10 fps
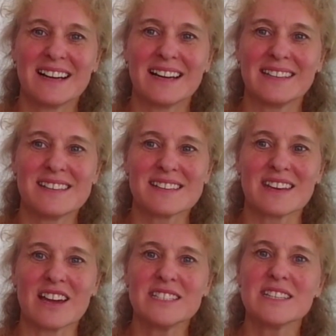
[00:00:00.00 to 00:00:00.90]
And
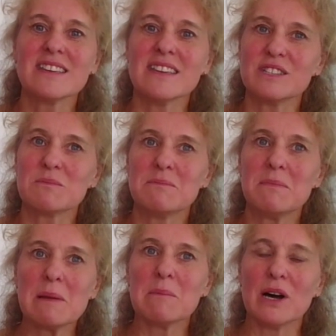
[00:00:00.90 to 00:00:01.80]
I did.
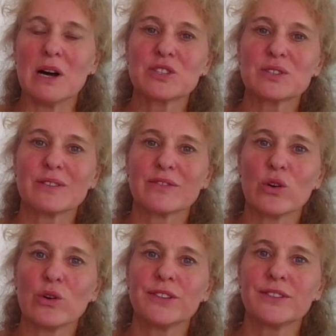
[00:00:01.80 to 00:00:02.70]
But of
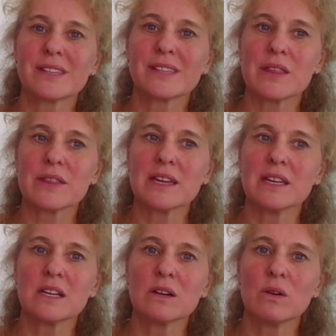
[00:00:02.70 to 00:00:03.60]
course, I
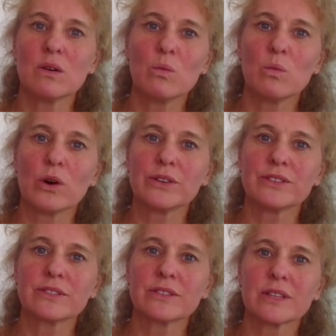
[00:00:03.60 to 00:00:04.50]
think
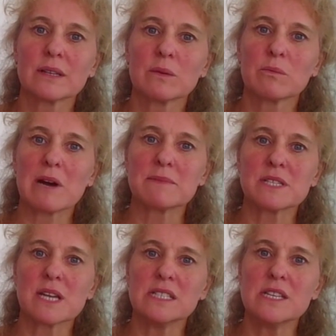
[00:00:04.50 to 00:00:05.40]
what
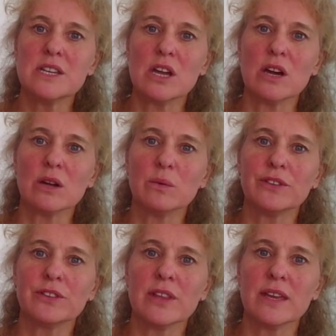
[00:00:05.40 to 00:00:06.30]
perhaps I didn't know
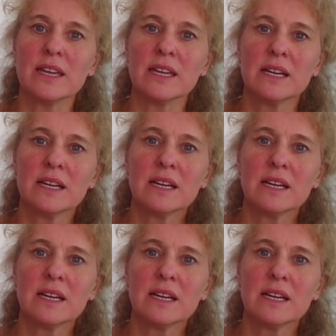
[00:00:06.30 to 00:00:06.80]
was the